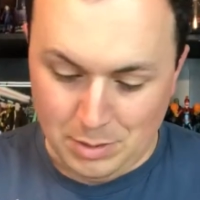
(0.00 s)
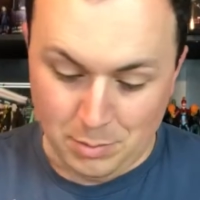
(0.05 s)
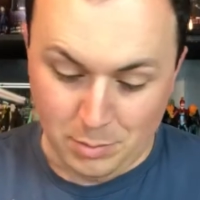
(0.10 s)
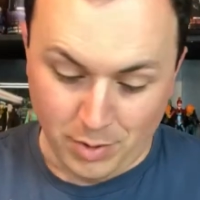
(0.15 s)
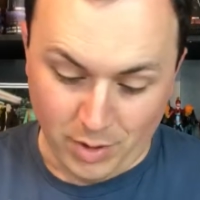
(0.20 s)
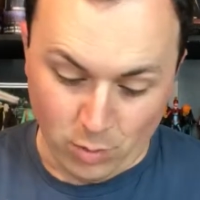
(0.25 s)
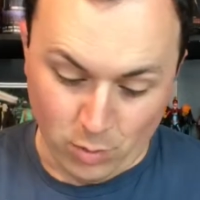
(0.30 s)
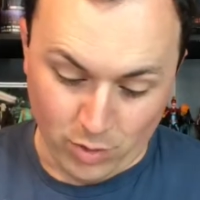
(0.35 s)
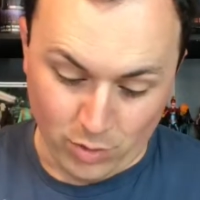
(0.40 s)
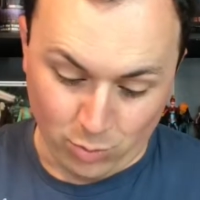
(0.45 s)

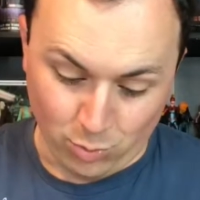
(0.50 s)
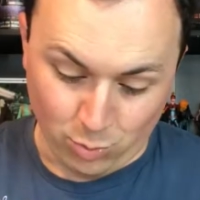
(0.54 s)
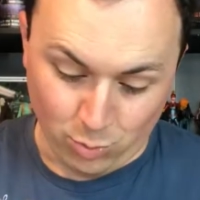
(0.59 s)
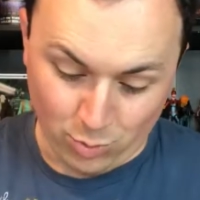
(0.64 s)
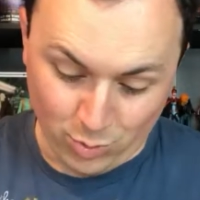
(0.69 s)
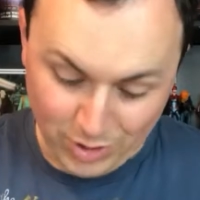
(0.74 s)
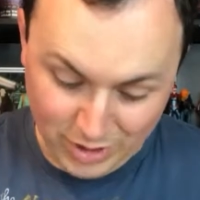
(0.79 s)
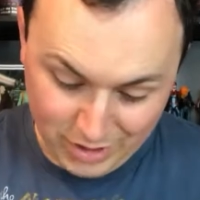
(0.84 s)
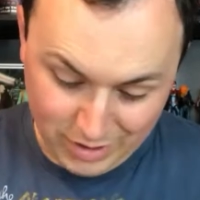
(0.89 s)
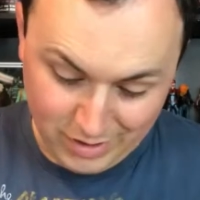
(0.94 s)
But what
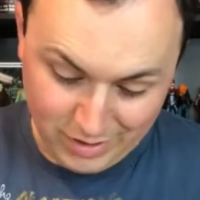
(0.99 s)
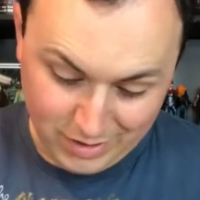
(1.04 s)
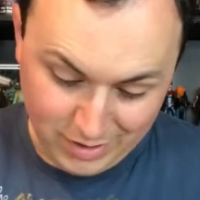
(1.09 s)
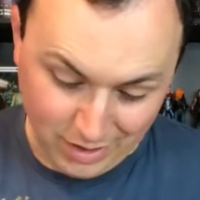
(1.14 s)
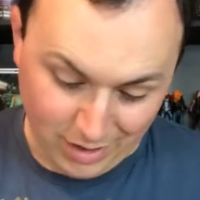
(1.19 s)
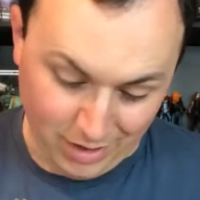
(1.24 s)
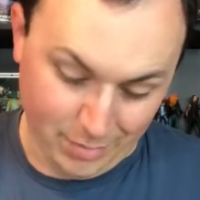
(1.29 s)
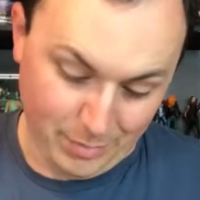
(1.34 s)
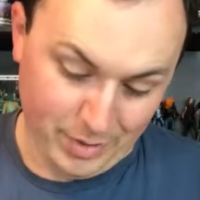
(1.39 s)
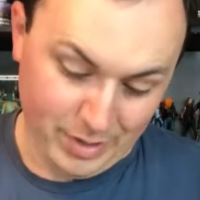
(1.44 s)
really
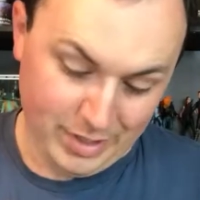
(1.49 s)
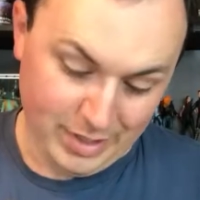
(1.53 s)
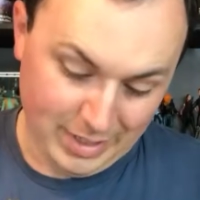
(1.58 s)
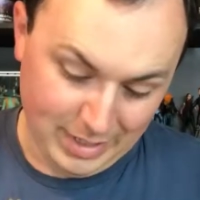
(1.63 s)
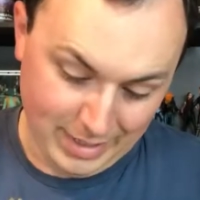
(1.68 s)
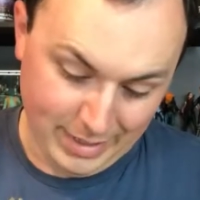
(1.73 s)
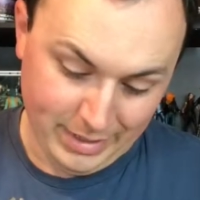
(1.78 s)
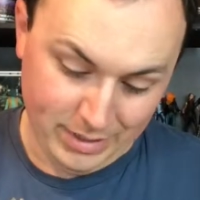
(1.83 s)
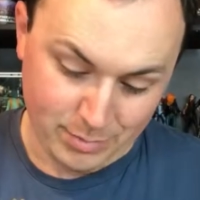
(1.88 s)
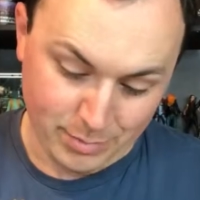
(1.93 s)
caught my
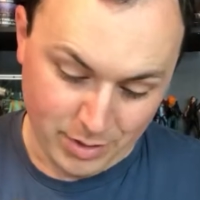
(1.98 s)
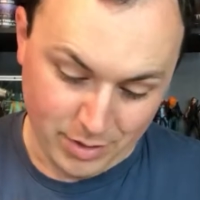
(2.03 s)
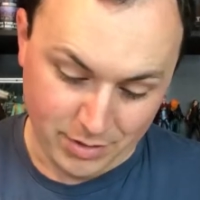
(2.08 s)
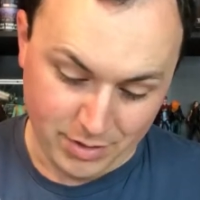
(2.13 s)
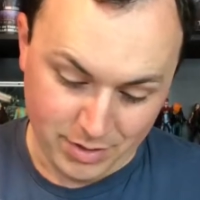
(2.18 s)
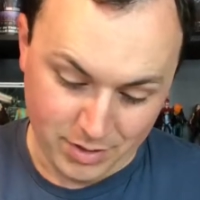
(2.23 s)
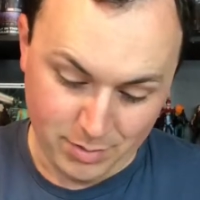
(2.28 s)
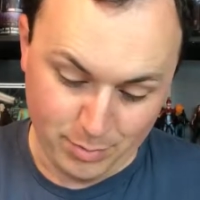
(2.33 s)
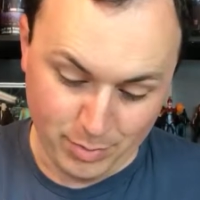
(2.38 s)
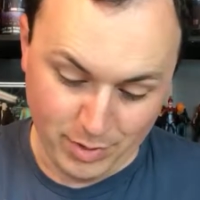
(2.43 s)
eye about
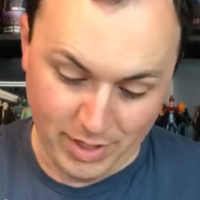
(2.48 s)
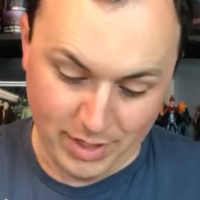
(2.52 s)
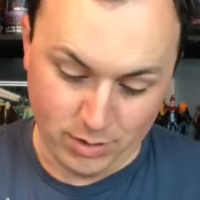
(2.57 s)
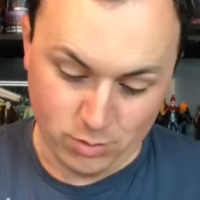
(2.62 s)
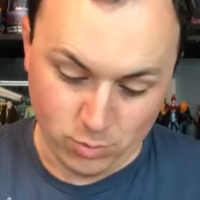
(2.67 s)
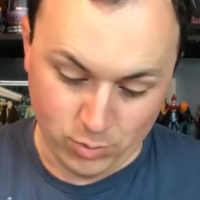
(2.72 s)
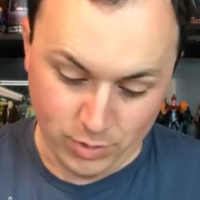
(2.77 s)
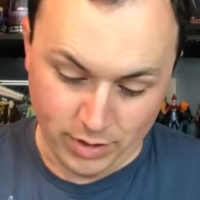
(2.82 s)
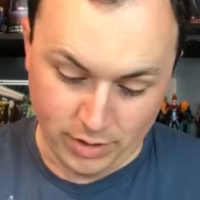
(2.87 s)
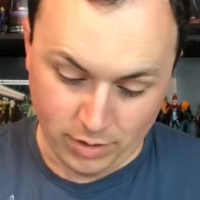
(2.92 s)
this
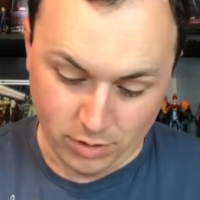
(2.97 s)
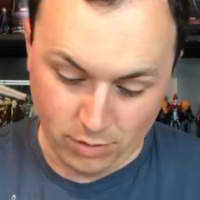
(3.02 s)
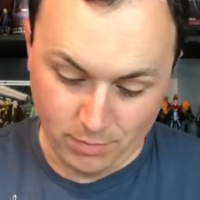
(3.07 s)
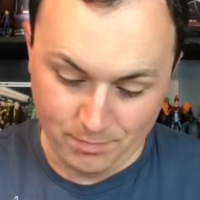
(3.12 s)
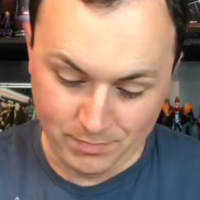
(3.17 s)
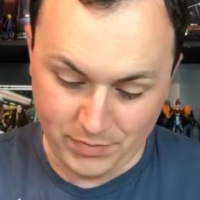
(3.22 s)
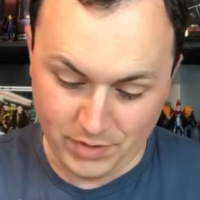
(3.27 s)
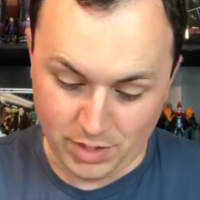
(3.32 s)
Black Widow,